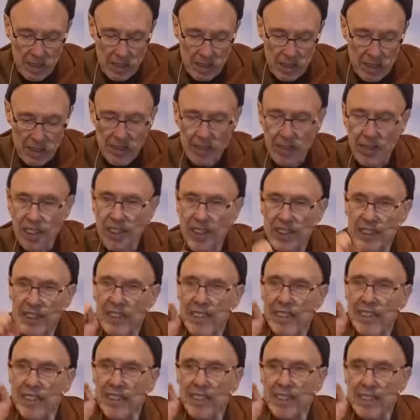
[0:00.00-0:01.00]
So this
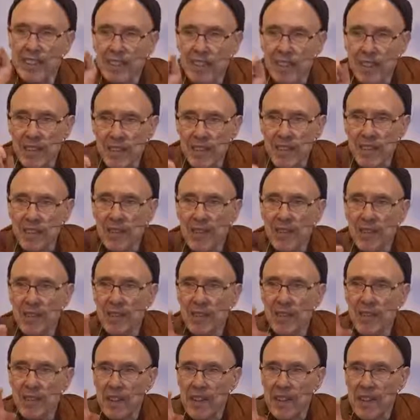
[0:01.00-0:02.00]
is
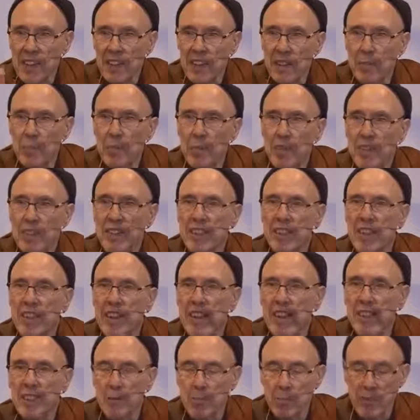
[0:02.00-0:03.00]
the explicit
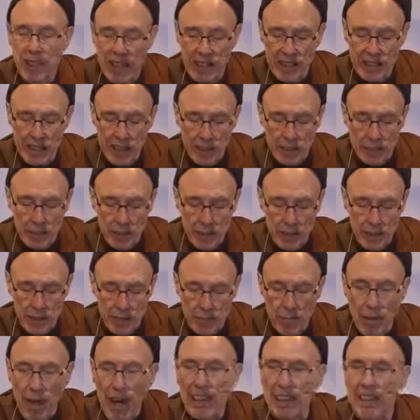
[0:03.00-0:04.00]
aspect of
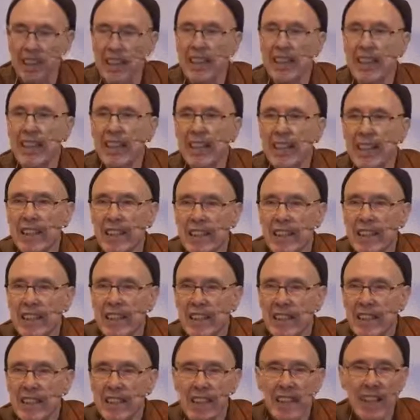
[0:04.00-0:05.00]
samadhi,
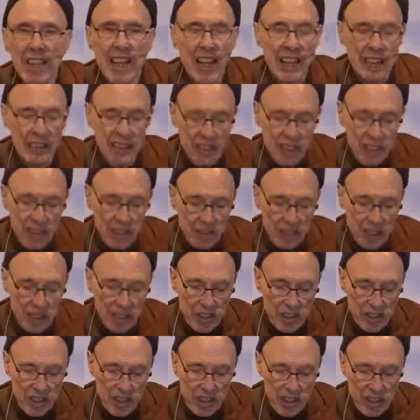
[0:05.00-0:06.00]

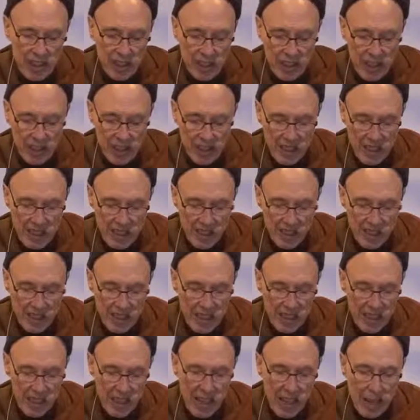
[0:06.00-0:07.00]
concentration.
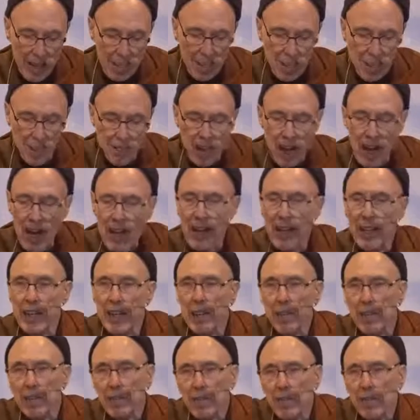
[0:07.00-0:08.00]
Then come
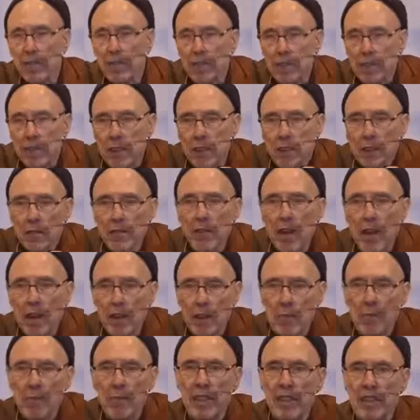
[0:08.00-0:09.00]
5
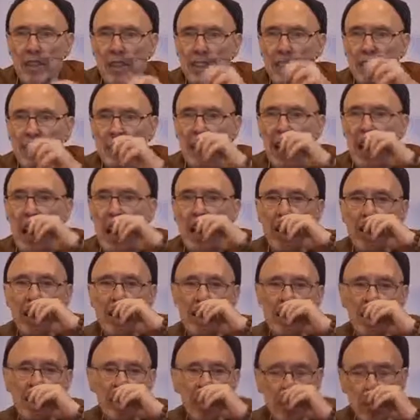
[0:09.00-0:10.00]
developments out
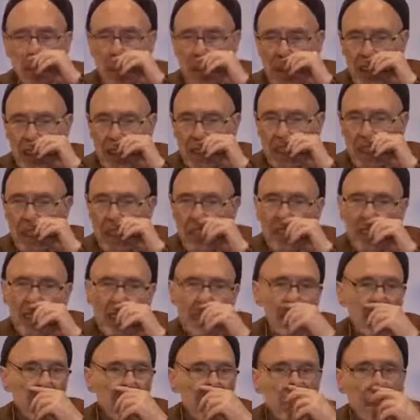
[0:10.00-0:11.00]
of samadhi.
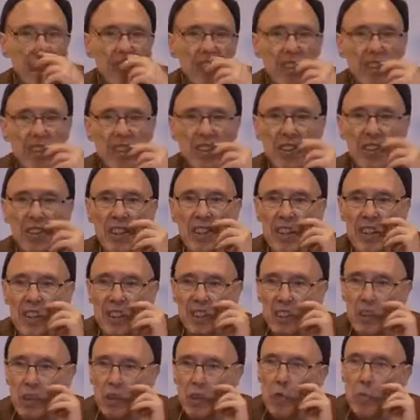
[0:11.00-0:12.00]
These are the
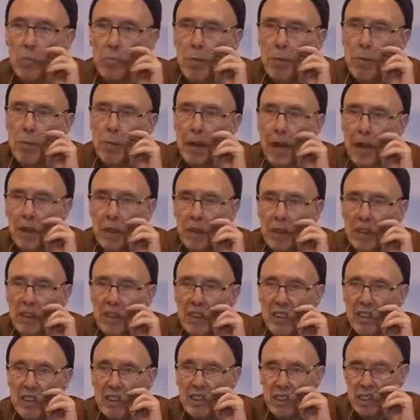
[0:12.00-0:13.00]

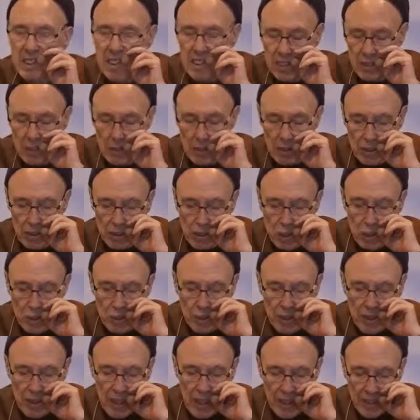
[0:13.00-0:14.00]
superpowers or
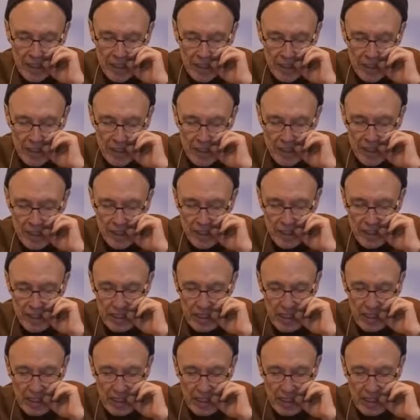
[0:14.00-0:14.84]
super knowledges.